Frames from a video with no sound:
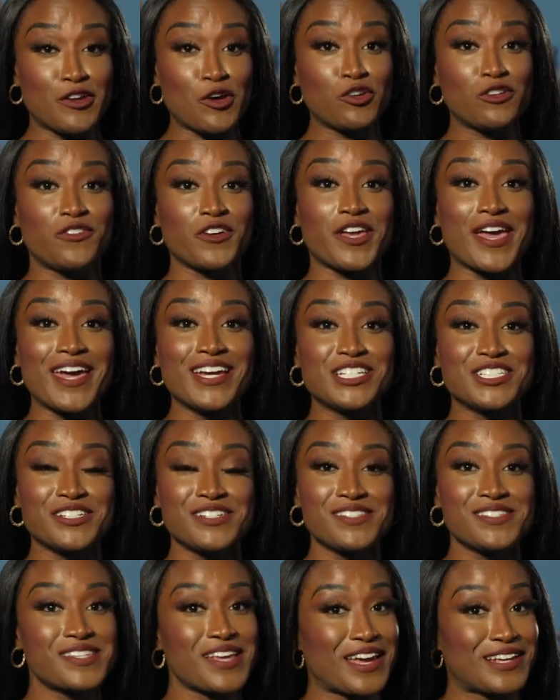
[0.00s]

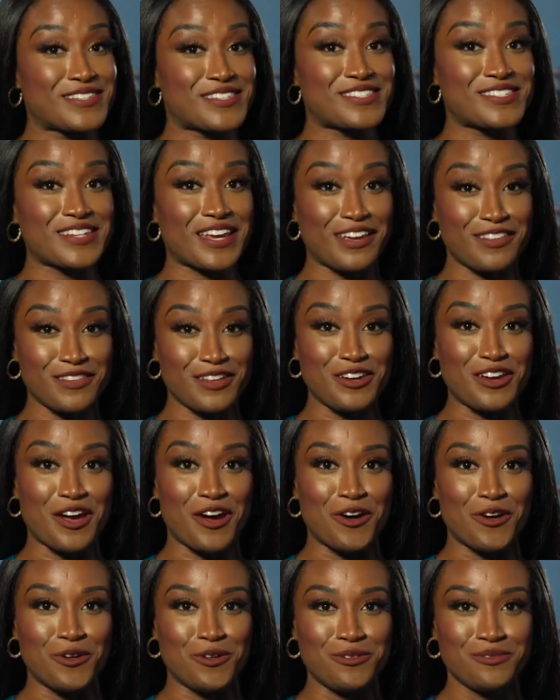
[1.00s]
notifications and stay in the
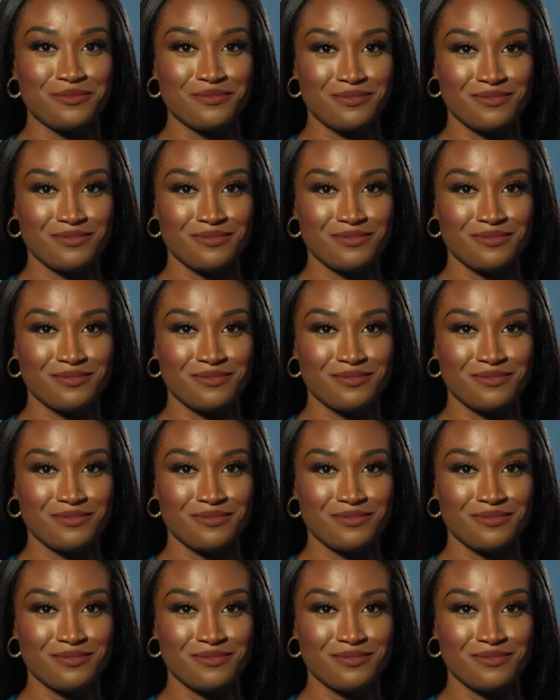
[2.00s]
know.